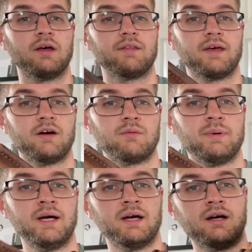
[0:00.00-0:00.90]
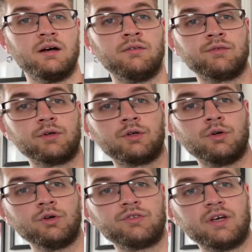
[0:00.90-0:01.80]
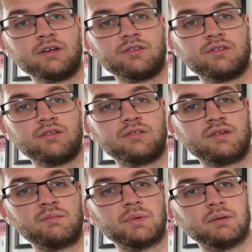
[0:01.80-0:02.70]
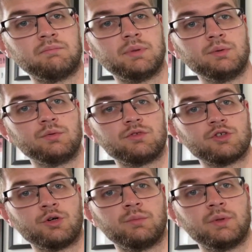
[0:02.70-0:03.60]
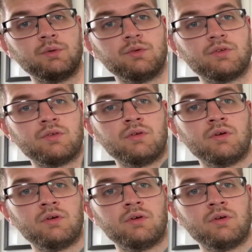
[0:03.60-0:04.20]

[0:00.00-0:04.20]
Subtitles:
They are a pair of Gore-Tex Timberland boots, trucker boots.